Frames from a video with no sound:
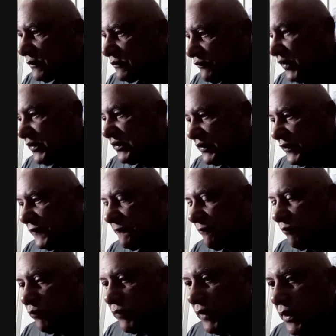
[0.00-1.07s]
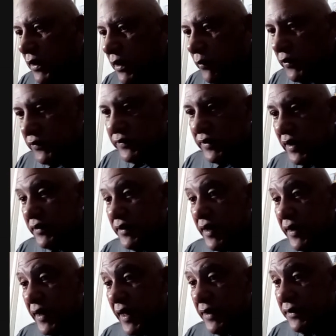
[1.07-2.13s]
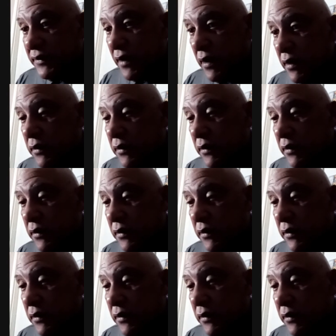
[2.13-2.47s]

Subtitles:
recently, which was the other night. And